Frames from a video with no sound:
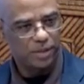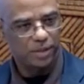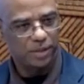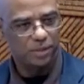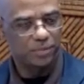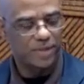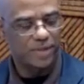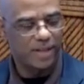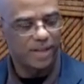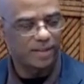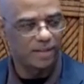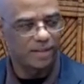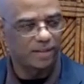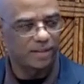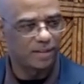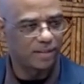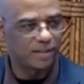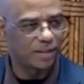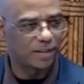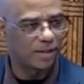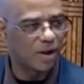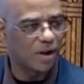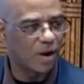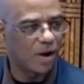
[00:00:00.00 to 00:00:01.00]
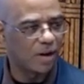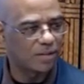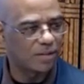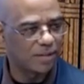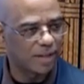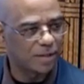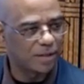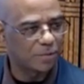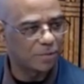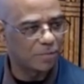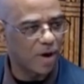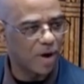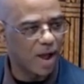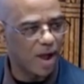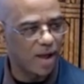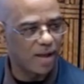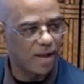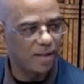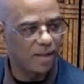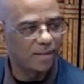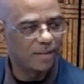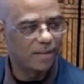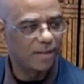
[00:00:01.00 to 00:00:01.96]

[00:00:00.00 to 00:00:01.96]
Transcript: take it in the car, take a ride,